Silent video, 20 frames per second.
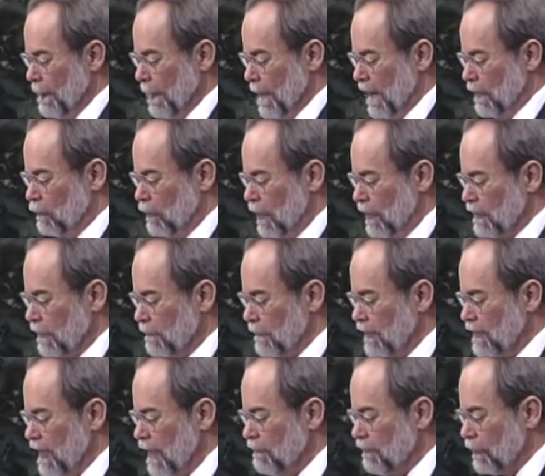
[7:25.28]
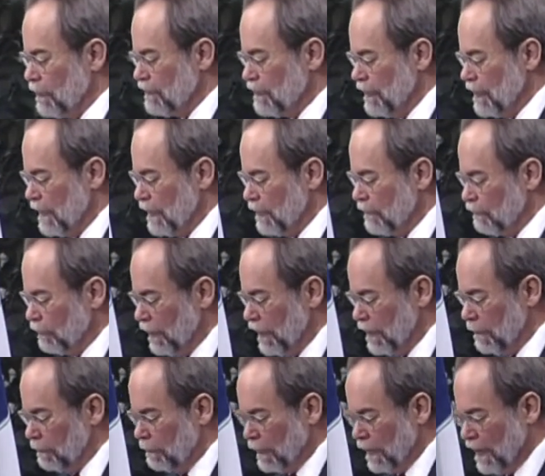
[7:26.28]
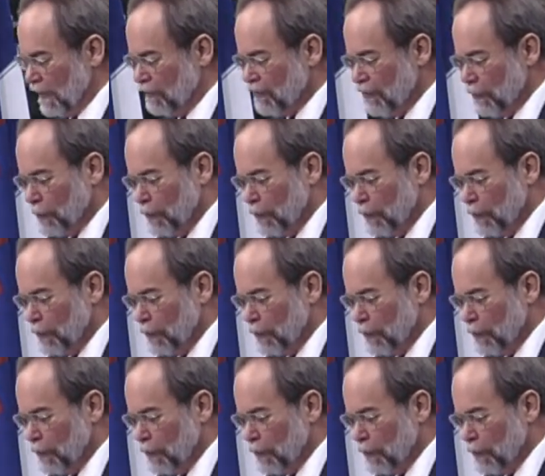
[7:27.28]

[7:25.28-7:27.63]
and welcome the diversity that freedom brings.